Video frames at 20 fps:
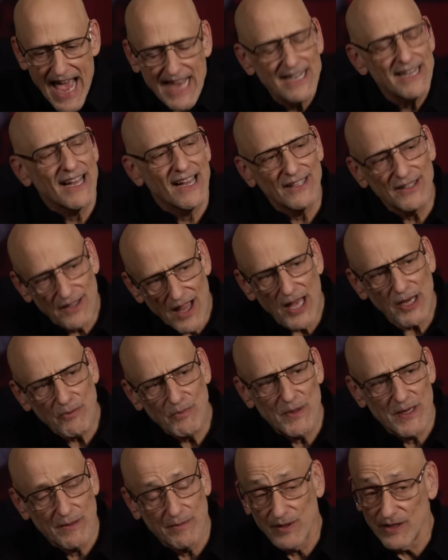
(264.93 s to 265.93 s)
And a lot
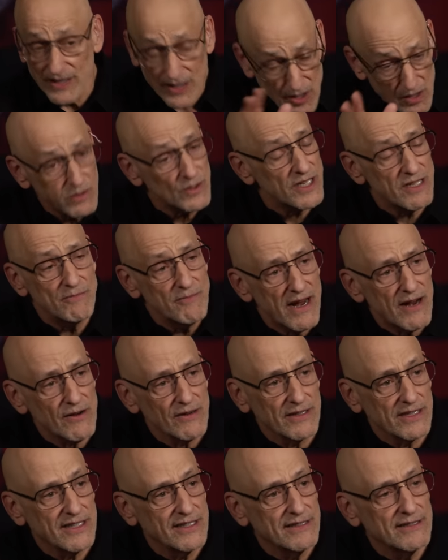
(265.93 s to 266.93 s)
of people, including
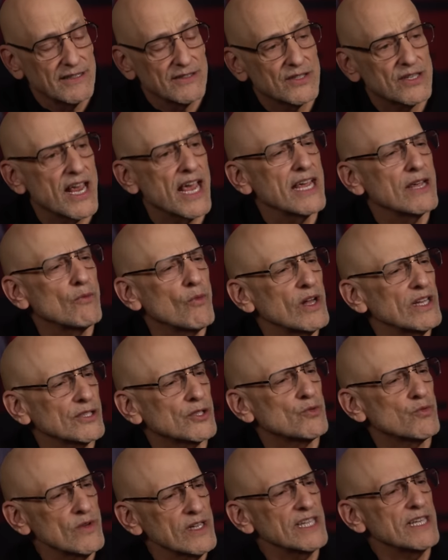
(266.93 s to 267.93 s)
Mary, say, well,
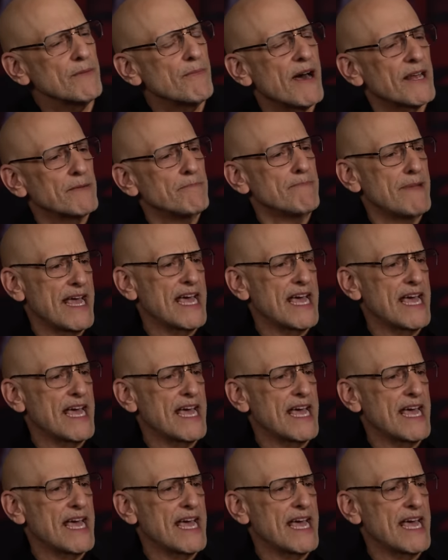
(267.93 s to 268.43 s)
it's really about a